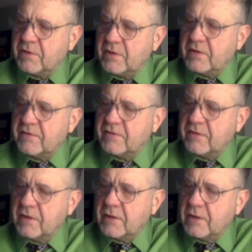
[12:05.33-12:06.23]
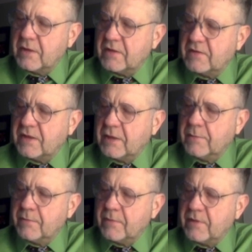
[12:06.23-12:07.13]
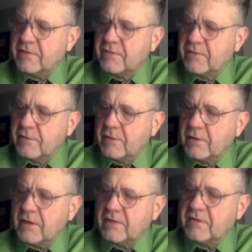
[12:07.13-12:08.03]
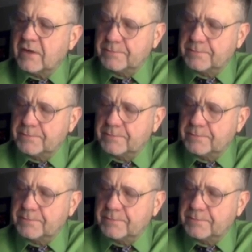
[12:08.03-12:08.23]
This is here, this is here.